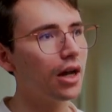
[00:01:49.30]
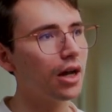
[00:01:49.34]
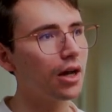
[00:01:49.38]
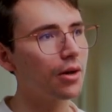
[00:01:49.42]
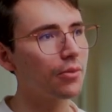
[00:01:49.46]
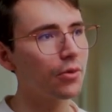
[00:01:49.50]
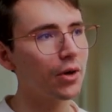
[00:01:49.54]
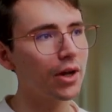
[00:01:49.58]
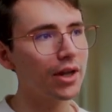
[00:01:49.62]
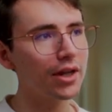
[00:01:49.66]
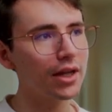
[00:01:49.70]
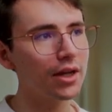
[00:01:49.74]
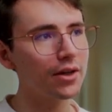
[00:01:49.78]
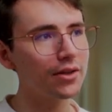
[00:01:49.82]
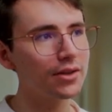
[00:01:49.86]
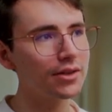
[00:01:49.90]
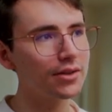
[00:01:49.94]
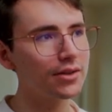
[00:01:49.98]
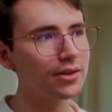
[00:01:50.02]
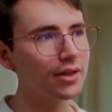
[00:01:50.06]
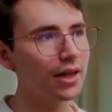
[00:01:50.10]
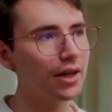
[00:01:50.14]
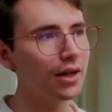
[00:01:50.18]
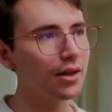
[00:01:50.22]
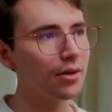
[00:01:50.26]
Right now
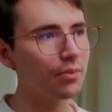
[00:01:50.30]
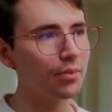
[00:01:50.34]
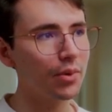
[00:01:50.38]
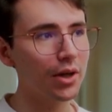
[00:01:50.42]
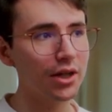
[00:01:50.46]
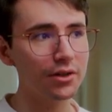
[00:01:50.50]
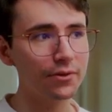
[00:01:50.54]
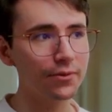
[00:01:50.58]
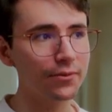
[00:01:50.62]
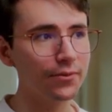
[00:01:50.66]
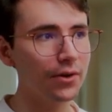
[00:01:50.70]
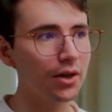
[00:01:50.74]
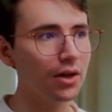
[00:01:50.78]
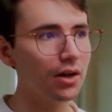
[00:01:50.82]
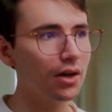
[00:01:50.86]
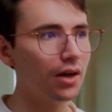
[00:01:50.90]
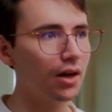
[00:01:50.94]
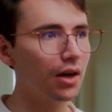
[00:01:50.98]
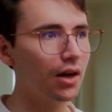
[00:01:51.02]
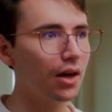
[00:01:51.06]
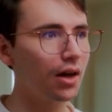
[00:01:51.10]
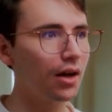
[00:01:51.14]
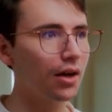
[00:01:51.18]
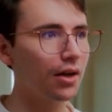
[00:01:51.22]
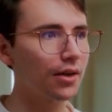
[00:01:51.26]
it's set by
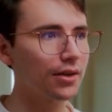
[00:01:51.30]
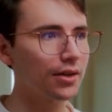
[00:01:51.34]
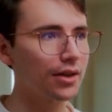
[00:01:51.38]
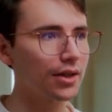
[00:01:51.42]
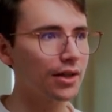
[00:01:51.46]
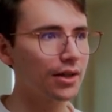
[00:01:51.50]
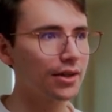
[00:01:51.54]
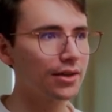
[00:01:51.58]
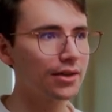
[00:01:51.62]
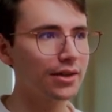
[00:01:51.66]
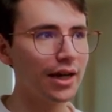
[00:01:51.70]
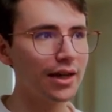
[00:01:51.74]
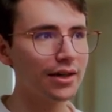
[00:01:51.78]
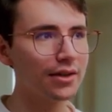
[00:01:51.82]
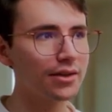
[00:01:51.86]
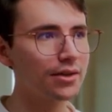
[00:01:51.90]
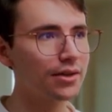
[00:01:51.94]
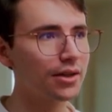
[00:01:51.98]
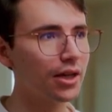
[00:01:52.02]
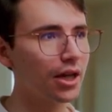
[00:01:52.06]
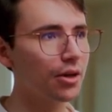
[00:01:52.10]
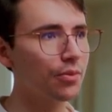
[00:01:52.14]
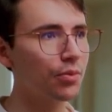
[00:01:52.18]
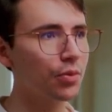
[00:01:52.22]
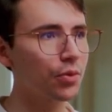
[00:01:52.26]
default on the
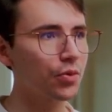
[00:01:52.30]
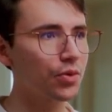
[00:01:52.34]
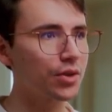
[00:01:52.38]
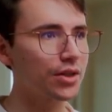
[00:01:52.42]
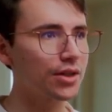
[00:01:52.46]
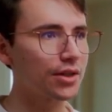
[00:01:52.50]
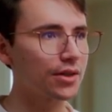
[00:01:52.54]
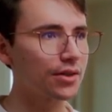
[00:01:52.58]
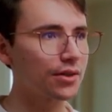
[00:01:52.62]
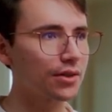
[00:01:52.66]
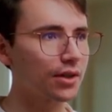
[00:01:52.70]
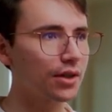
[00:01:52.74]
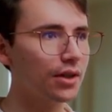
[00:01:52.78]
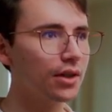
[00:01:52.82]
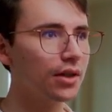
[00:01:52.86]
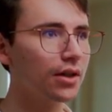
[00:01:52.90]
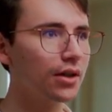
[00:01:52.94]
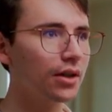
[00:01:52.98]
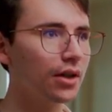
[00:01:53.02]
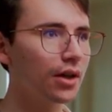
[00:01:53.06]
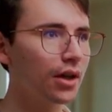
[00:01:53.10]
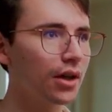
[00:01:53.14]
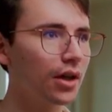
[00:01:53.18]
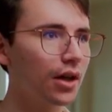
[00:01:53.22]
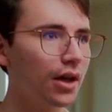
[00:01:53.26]
text type, which is
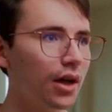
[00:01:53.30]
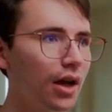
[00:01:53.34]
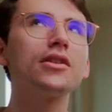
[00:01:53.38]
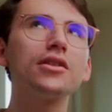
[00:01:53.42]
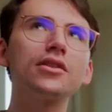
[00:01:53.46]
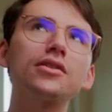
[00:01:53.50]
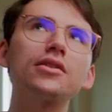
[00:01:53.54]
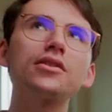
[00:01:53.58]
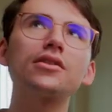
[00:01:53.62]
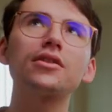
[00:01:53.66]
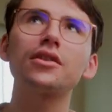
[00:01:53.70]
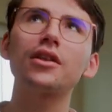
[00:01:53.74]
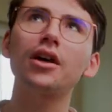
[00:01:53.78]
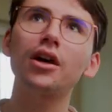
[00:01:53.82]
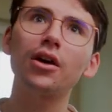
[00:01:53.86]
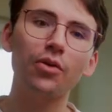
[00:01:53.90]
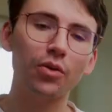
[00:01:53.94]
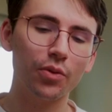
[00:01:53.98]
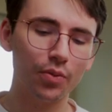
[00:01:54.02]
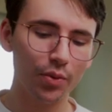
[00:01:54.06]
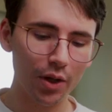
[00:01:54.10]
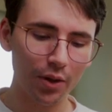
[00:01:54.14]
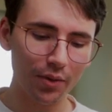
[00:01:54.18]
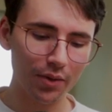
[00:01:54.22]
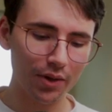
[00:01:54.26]
good. In addition to
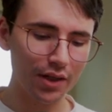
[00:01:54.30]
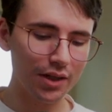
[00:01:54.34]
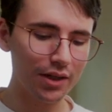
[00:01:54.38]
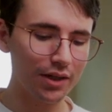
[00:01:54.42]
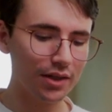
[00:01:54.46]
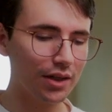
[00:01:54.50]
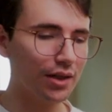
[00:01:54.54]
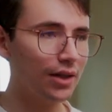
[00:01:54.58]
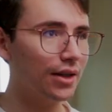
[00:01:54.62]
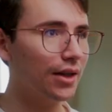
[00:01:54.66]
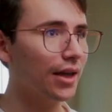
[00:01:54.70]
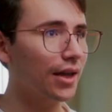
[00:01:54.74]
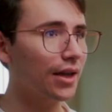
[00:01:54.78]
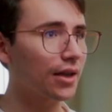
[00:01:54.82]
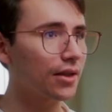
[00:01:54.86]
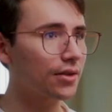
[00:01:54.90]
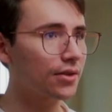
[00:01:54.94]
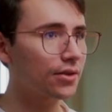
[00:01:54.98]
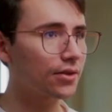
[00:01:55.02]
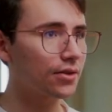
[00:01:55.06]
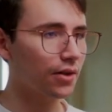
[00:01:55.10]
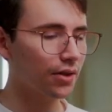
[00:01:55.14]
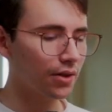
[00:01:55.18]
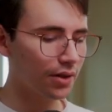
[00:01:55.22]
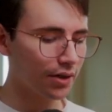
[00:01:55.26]
that, we're probably going to need a
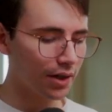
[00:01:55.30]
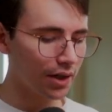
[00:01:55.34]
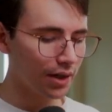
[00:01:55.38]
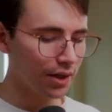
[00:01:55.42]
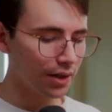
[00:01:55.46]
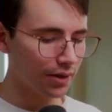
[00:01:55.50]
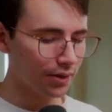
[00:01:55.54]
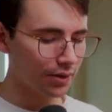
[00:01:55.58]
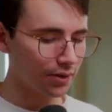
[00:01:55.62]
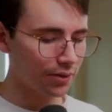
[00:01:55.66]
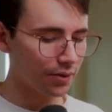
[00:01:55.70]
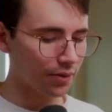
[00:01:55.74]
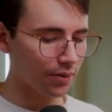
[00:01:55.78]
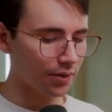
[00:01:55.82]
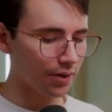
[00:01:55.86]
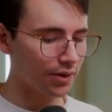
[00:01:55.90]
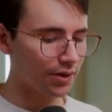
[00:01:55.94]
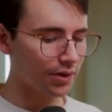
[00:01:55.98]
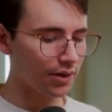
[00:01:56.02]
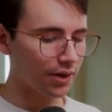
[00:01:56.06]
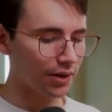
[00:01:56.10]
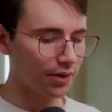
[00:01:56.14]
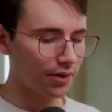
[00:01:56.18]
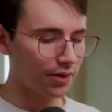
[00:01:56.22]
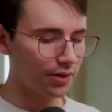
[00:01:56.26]
start date. So I'm going
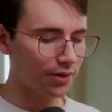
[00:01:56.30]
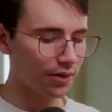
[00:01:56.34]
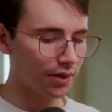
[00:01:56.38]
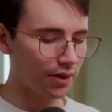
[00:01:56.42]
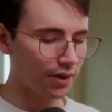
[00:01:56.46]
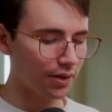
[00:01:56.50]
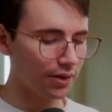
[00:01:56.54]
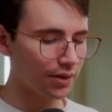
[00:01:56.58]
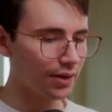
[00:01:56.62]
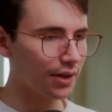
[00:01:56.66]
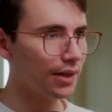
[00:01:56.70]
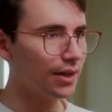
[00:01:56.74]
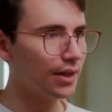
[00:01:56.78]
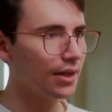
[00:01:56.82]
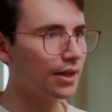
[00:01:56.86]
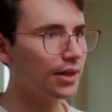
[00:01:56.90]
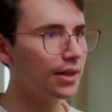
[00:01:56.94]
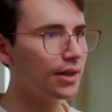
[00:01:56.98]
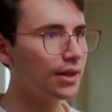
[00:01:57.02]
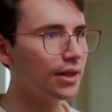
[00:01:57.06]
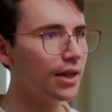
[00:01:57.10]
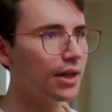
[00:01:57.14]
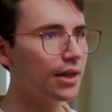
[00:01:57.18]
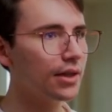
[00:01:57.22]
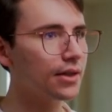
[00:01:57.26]
to say start
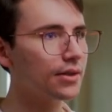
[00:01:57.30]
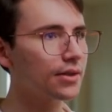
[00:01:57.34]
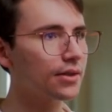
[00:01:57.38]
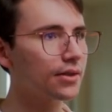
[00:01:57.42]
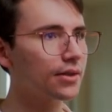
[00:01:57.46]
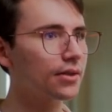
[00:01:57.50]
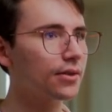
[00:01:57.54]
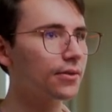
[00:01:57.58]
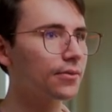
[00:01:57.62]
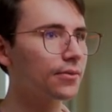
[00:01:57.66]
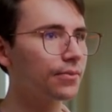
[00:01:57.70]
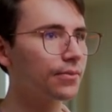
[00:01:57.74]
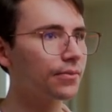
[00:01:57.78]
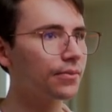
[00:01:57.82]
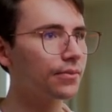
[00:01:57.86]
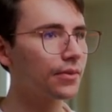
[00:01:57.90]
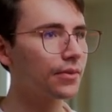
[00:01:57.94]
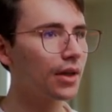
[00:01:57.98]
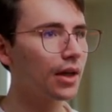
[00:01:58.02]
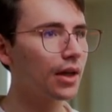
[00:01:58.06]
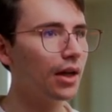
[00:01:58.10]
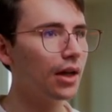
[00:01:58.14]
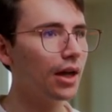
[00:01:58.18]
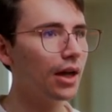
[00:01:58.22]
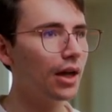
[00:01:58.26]
date,
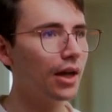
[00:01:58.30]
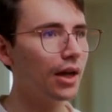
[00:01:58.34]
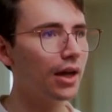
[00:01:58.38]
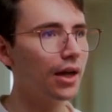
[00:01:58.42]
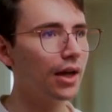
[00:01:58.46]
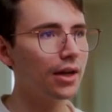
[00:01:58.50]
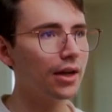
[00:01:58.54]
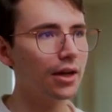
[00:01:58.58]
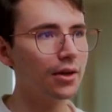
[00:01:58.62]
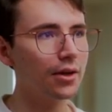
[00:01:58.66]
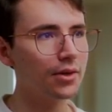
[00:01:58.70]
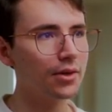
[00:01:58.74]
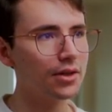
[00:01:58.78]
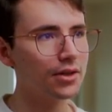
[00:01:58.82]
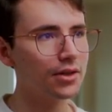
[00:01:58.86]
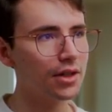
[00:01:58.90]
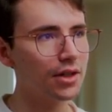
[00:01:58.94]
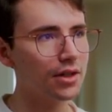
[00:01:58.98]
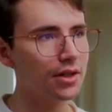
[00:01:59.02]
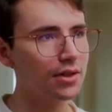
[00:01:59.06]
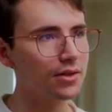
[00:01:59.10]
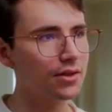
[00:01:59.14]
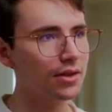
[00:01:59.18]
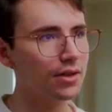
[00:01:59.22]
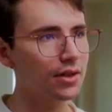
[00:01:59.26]
and I'm going to
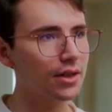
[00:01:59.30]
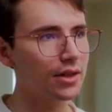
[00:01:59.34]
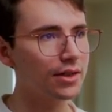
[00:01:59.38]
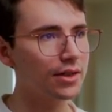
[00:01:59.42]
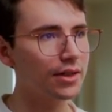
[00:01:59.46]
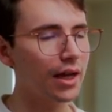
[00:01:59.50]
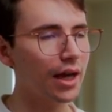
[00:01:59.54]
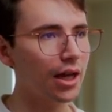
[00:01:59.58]
change the